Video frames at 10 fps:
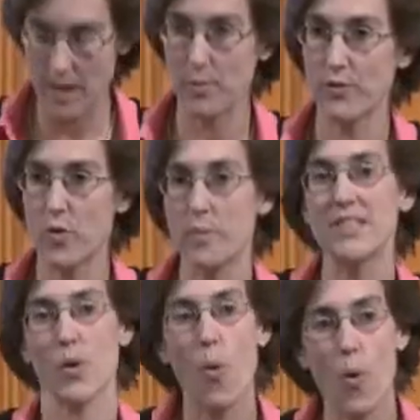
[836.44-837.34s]
that
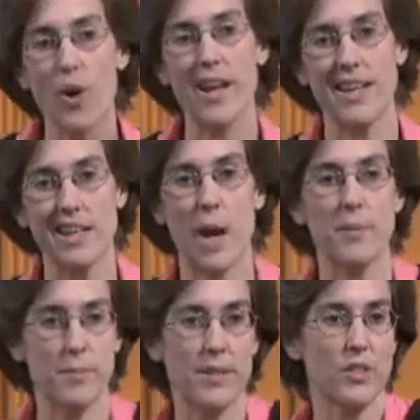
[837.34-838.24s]
performance, or in
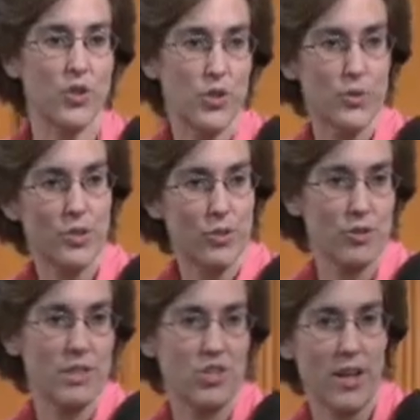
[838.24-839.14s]
accompaniment to
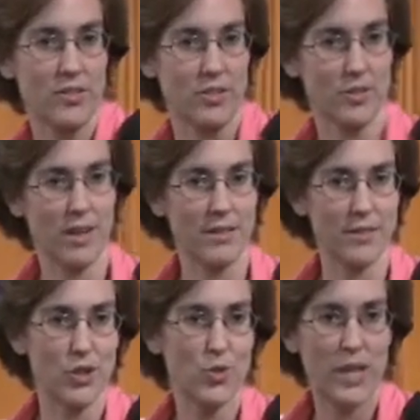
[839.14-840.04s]
social injustice, right? That
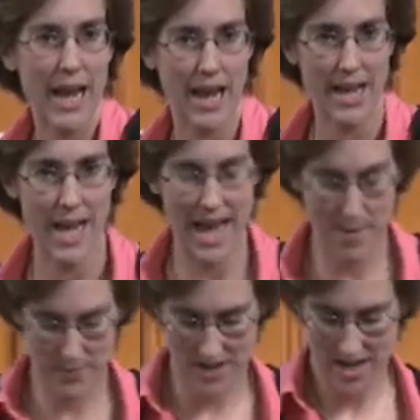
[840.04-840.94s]
the two can't
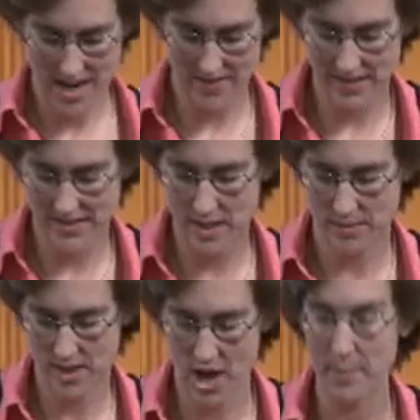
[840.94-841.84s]
happen at the same
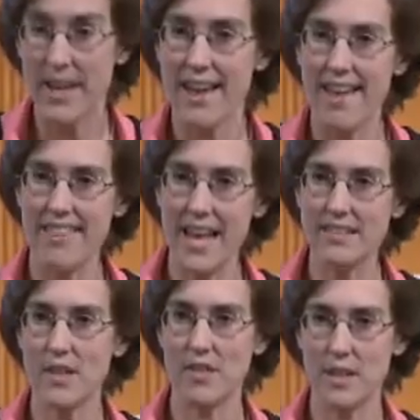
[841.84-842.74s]
time. And
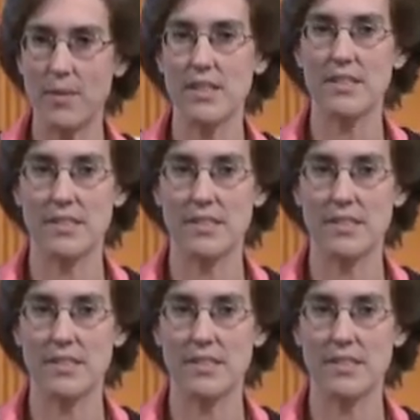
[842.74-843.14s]
that's a theme that is